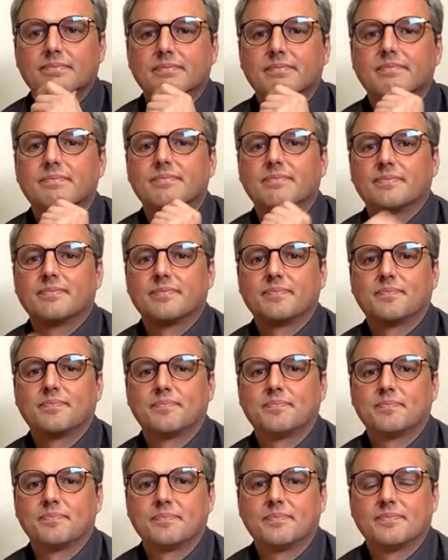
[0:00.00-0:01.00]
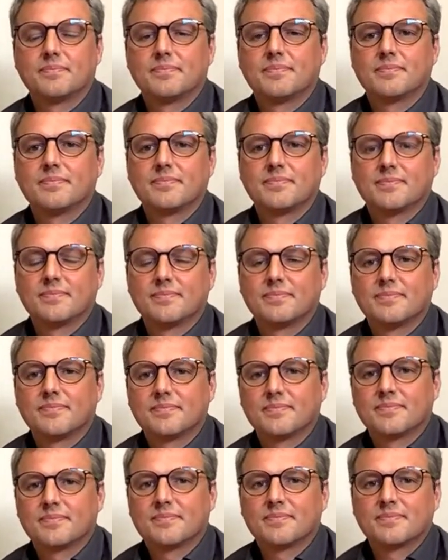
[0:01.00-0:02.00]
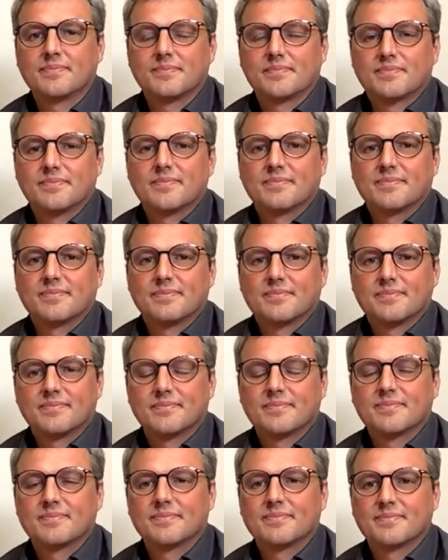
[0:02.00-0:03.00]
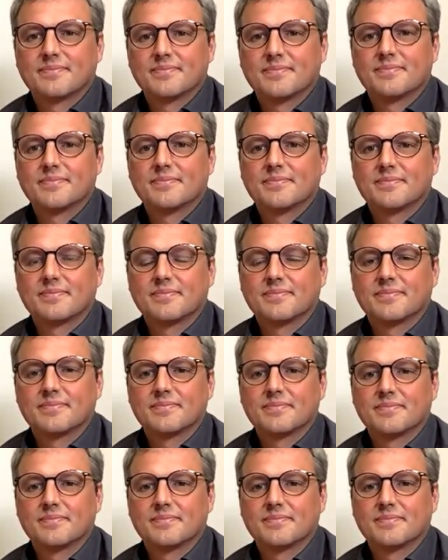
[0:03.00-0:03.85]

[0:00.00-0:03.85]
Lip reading: No words are spoken by the person on screen.